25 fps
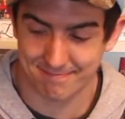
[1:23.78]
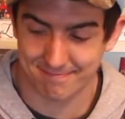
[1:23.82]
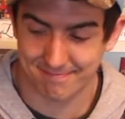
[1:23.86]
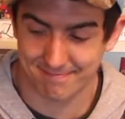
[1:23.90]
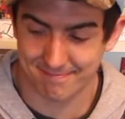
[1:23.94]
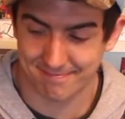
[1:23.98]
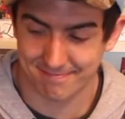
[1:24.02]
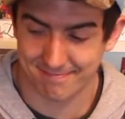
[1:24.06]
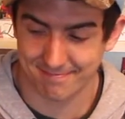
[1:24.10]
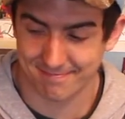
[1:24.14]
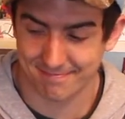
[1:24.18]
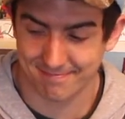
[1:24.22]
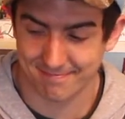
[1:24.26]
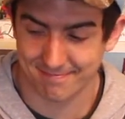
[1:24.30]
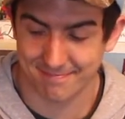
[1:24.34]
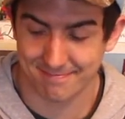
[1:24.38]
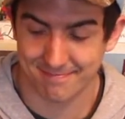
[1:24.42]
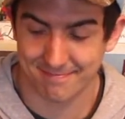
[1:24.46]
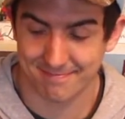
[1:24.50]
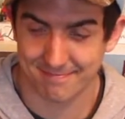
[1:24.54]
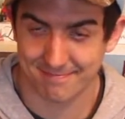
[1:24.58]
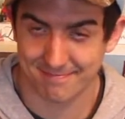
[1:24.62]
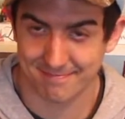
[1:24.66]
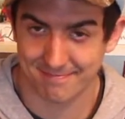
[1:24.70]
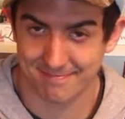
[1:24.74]

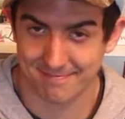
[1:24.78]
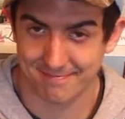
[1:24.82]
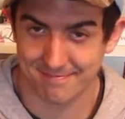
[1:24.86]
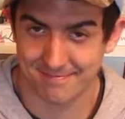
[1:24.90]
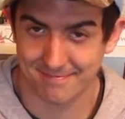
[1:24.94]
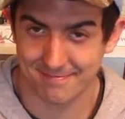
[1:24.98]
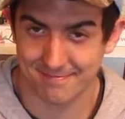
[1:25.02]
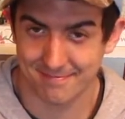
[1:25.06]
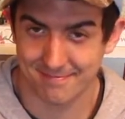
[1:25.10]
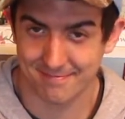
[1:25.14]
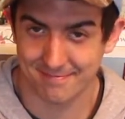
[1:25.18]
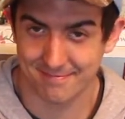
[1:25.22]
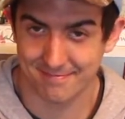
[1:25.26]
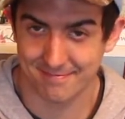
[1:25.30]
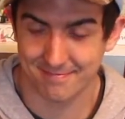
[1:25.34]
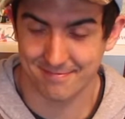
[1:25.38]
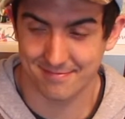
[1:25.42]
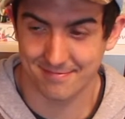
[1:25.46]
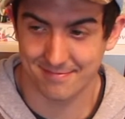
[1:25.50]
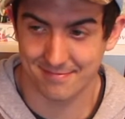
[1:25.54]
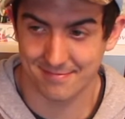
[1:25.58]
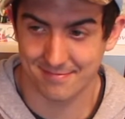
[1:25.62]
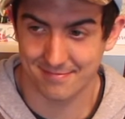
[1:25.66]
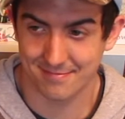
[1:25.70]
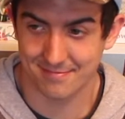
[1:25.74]

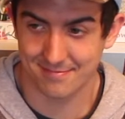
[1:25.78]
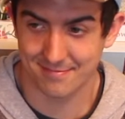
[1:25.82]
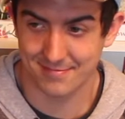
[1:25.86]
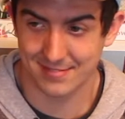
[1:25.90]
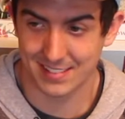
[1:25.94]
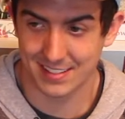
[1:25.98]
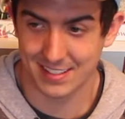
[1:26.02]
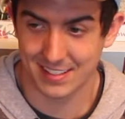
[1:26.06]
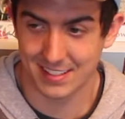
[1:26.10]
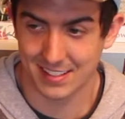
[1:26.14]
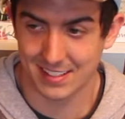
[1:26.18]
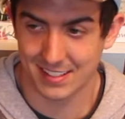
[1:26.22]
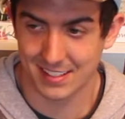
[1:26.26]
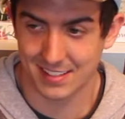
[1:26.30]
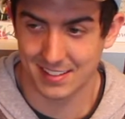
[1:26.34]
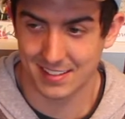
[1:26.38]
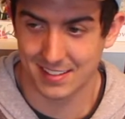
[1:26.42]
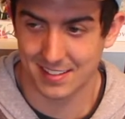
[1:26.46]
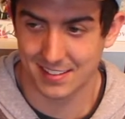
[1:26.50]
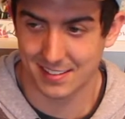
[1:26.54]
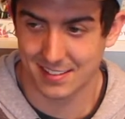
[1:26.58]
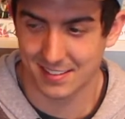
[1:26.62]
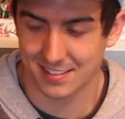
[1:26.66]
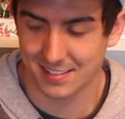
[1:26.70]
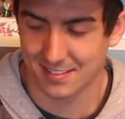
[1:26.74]

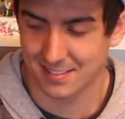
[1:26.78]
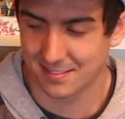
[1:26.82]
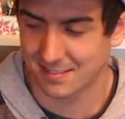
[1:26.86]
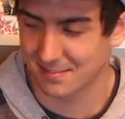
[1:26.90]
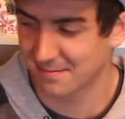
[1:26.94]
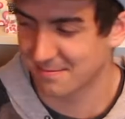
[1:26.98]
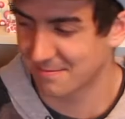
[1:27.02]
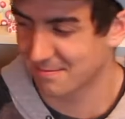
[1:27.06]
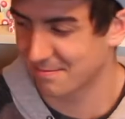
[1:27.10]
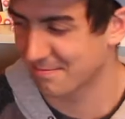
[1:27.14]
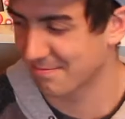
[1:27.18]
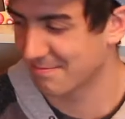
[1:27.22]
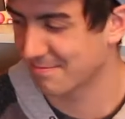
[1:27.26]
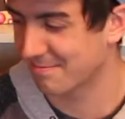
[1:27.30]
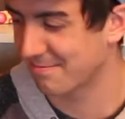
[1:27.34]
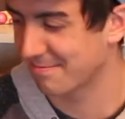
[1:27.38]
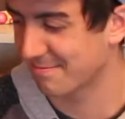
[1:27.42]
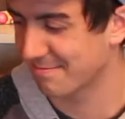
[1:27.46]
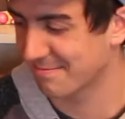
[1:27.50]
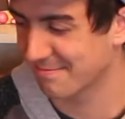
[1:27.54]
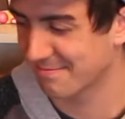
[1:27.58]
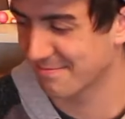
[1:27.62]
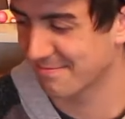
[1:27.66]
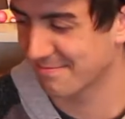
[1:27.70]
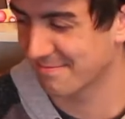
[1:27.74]

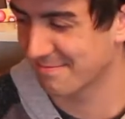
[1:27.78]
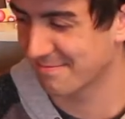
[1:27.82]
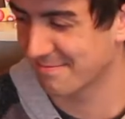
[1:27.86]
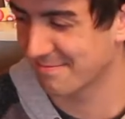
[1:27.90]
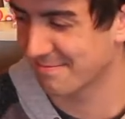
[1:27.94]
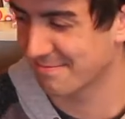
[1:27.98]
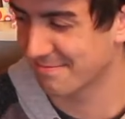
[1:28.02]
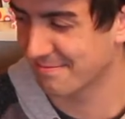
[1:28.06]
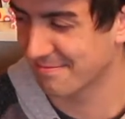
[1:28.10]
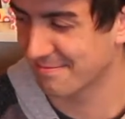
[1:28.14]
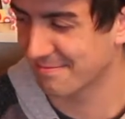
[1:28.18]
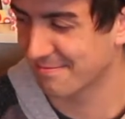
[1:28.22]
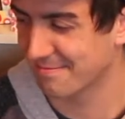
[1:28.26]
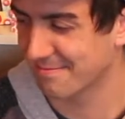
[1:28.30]
No words are spoken by the person on screen.